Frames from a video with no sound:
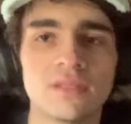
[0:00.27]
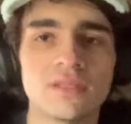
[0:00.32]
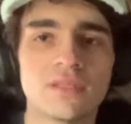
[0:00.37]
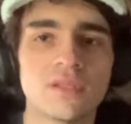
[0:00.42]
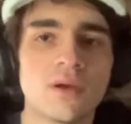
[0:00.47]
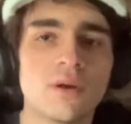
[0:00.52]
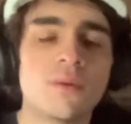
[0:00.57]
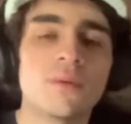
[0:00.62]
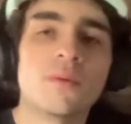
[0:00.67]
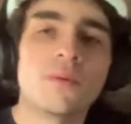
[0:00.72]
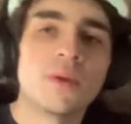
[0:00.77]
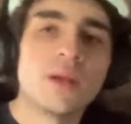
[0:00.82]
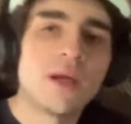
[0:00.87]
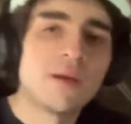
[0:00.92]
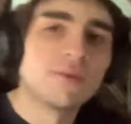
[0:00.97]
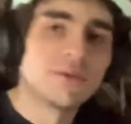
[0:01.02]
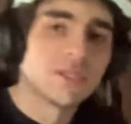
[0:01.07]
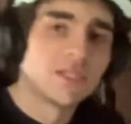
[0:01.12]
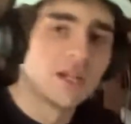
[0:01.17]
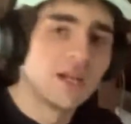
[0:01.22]
So when
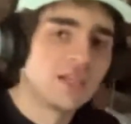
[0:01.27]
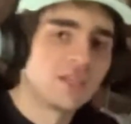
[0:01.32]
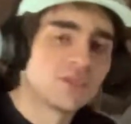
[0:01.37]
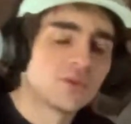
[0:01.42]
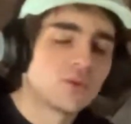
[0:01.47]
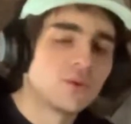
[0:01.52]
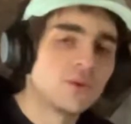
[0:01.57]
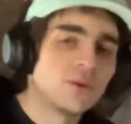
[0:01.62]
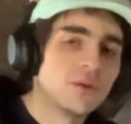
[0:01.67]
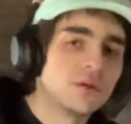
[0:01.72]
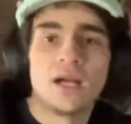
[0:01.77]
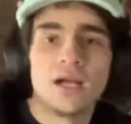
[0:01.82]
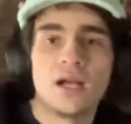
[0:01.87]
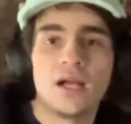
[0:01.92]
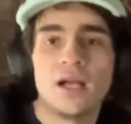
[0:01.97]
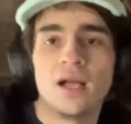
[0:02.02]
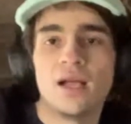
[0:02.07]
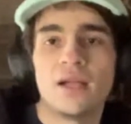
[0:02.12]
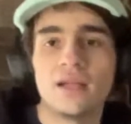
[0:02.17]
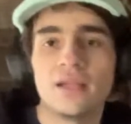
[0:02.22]
I was in high school,
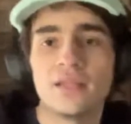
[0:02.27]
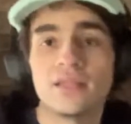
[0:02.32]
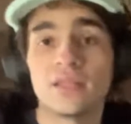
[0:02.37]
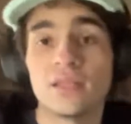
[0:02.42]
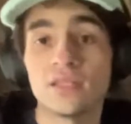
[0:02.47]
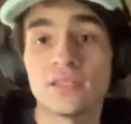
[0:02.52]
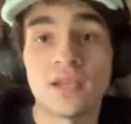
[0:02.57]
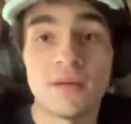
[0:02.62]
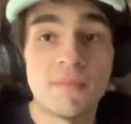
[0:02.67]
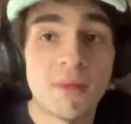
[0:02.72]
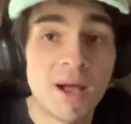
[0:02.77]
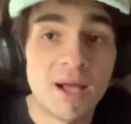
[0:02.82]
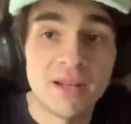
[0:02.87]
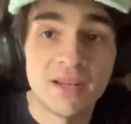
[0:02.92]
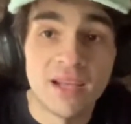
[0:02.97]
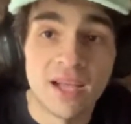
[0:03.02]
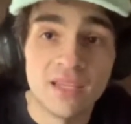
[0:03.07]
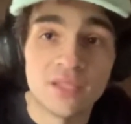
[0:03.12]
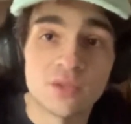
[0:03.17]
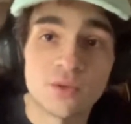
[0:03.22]
because uh, I'm not
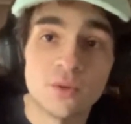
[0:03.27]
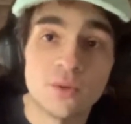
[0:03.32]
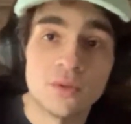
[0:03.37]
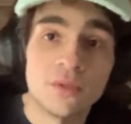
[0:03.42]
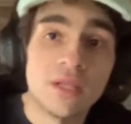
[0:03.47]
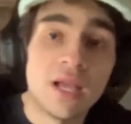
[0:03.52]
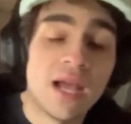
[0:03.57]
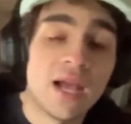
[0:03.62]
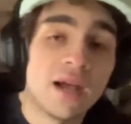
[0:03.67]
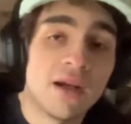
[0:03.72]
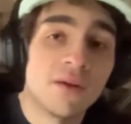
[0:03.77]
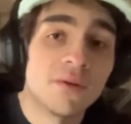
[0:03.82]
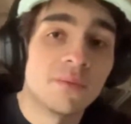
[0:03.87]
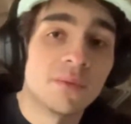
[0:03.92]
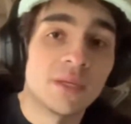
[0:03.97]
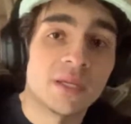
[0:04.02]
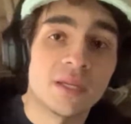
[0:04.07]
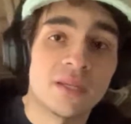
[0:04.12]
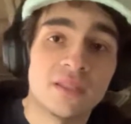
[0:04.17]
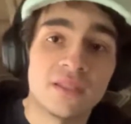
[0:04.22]
in high school now,
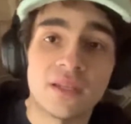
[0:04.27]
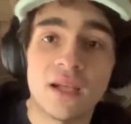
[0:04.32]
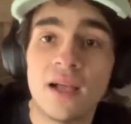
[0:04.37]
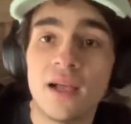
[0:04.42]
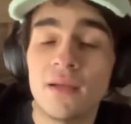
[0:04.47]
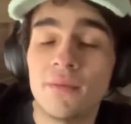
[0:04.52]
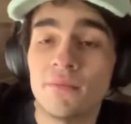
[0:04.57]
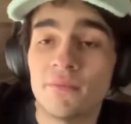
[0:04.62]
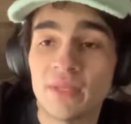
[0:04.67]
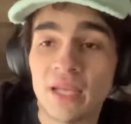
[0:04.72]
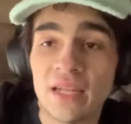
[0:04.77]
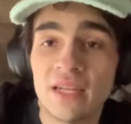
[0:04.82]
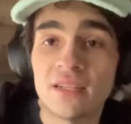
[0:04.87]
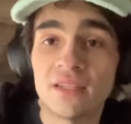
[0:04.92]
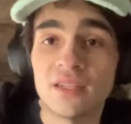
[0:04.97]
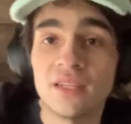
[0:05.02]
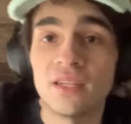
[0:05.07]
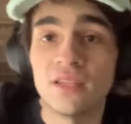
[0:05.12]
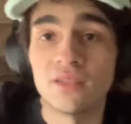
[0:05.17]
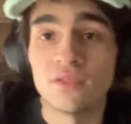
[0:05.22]
because I'm
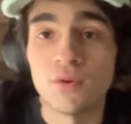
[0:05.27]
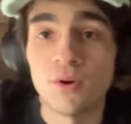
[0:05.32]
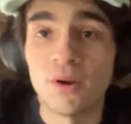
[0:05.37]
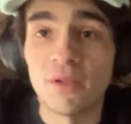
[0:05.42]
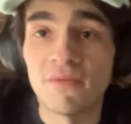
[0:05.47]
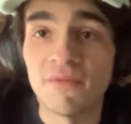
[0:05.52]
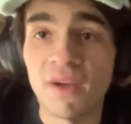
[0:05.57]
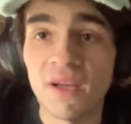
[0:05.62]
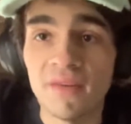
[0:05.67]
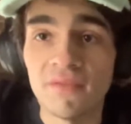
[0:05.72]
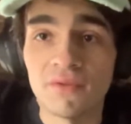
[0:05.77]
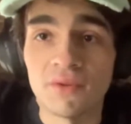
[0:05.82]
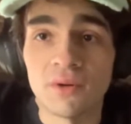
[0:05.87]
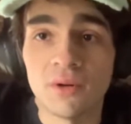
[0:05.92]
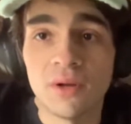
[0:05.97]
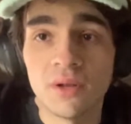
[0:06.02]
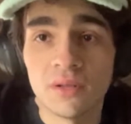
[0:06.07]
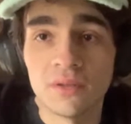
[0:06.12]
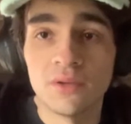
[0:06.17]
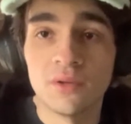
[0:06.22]
technically a 25 year
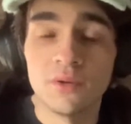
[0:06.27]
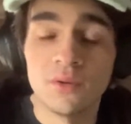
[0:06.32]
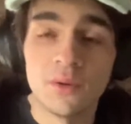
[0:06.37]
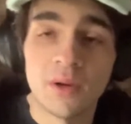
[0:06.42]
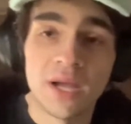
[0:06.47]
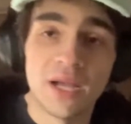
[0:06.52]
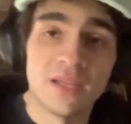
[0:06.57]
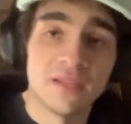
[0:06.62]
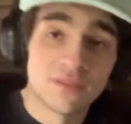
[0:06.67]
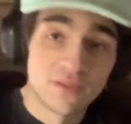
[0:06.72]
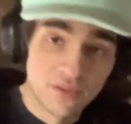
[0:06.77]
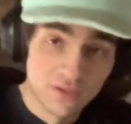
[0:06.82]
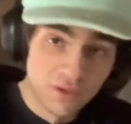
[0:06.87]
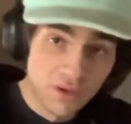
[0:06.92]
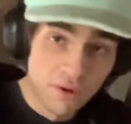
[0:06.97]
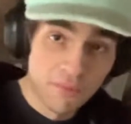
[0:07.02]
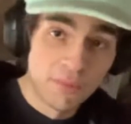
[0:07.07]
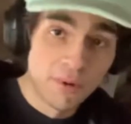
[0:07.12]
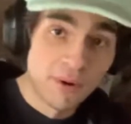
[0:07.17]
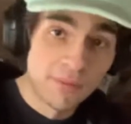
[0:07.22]
old who has
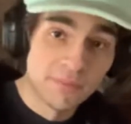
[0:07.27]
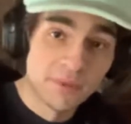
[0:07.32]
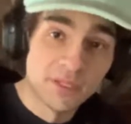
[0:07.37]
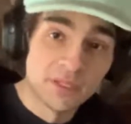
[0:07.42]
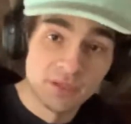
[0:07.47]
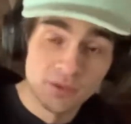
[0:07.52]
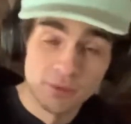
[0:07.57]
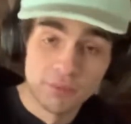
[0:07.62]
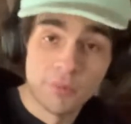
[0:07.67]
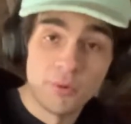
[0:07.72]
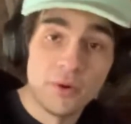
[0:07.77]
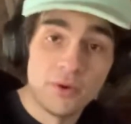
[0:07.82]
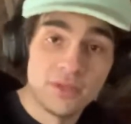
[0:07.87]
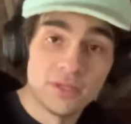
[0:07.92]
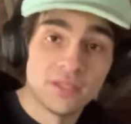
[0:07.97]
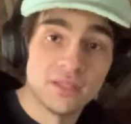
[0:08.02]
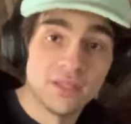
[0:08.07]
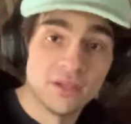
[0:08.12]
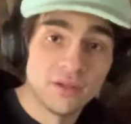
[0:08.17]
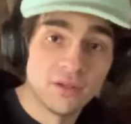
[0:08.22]
no purpose or point in their